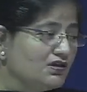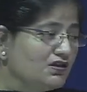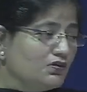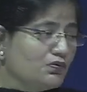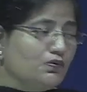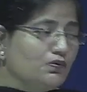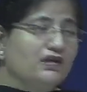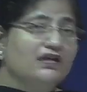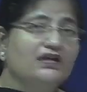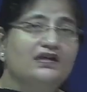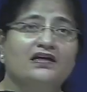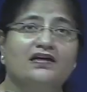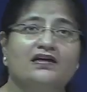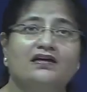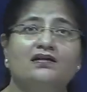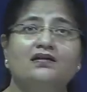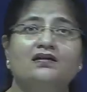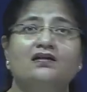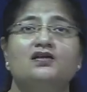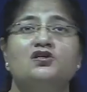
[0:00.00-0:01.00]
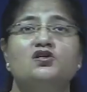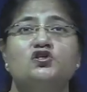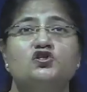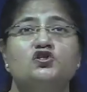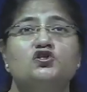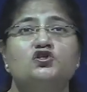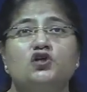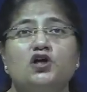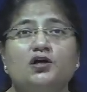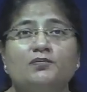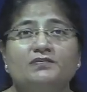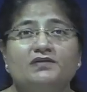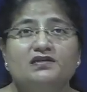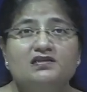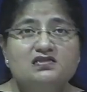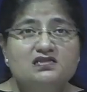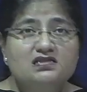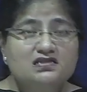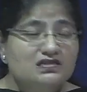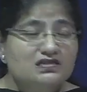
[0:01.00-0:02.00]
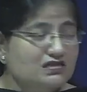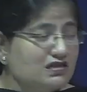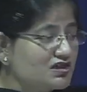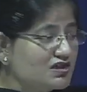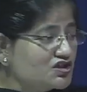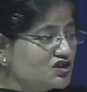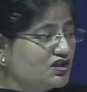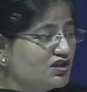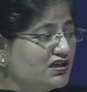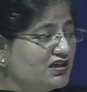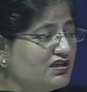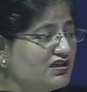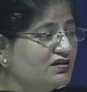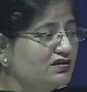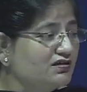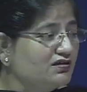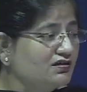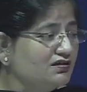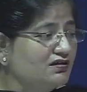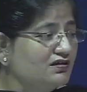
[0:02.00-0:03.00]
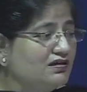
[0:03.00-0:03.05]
we can stop this discussion here